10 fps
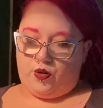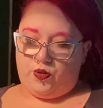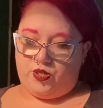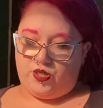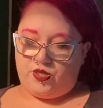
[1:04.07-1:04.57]

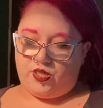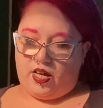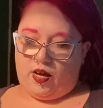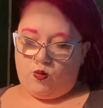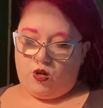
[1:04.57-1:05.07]
odours,
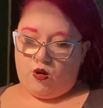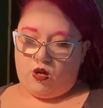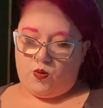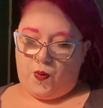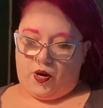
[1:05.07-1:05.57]

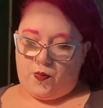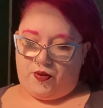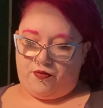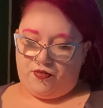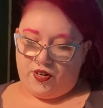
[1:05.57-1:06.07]
alcohol and
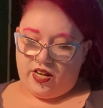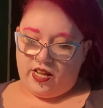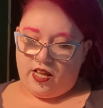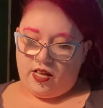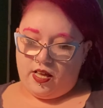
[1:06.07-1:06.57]
paraben
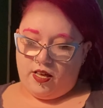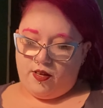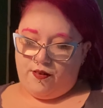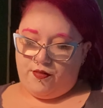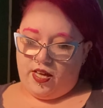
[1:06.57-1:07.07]
free,
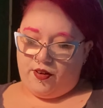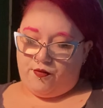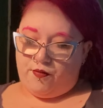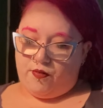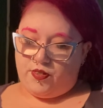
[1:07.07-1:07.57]

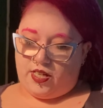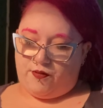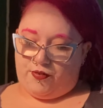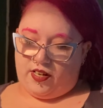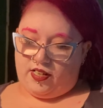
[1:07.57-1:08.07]
vegan
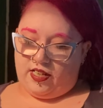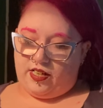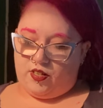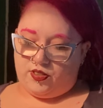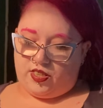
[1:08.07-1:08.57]
friendly,
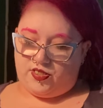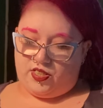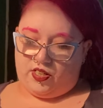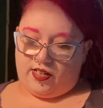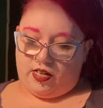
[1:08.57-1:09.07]
not
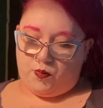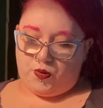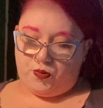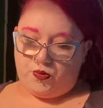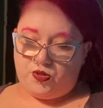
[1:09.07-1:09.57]
tested on
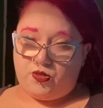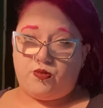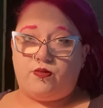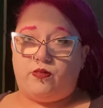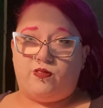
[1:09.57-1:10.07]
animals.
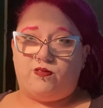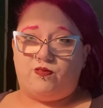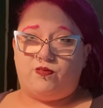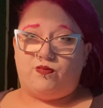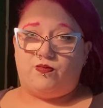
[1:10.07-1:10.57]

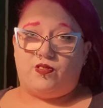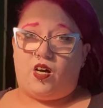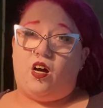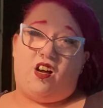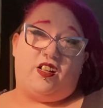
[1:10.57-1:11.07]
No,
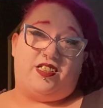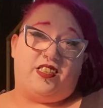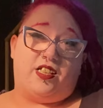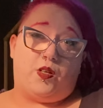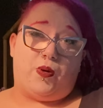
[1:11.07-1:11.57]
I did
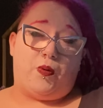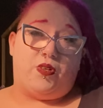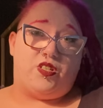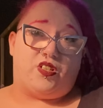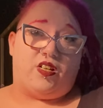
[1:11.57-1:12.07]
think about
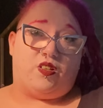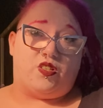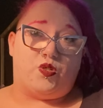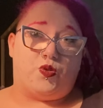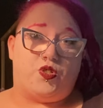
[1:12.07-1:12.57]
using it on the
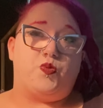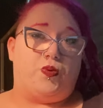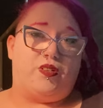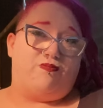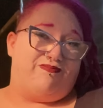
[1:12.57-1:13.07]
tortoise, but